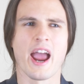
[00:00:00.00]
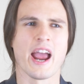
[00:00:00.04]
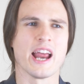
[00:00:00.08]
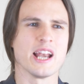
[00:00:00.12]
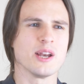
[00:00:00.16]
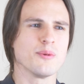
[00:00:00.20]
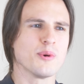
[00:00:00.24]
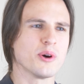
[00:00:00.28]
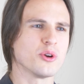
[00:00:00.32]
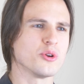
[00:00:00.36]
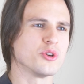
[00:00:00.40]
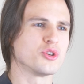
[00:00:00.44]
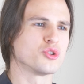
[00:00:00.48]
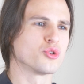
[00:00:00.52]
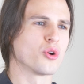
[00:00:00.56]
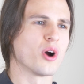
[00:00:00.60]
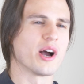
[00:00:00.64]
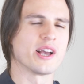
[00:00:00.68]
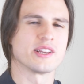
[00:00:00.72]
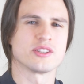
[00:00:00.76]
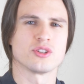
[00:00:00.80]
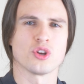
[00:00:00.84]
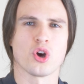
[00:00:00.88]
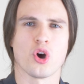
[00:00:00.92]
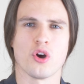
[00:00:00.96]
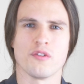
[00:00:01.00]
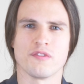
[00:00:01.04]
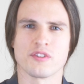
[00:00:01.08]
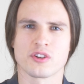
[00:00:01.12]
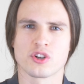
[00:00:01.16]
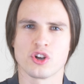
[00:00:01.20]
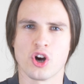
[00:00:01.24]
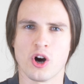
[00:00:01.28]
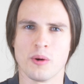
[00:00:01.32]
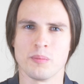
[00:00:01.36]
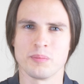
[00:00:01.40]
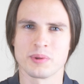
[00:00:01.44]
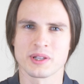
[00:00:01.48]
Anyone who tries to
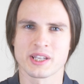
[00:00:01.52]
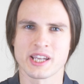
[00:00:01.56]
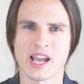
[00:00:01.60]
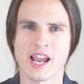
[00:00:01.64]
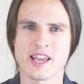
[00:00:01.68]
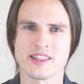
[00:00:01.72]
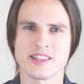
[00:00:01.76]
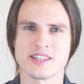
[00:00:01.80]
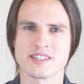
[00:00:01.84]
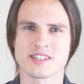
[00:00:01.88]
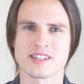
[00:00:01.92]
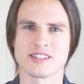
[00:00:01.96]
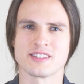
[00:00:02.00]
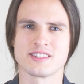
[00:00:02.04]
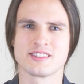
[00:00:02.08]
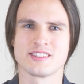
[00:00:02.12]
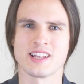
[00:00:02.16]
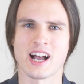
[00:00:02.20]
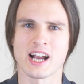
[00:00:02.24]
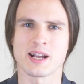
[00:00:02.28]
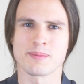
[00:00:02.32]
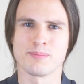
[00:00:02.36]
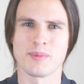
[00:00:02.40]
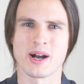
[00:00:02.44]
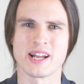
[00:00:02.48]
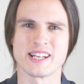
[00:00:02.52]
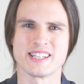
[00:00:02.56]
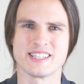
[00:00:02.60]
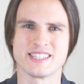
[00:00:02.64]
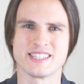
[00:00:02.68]
overcomplicate this can suck my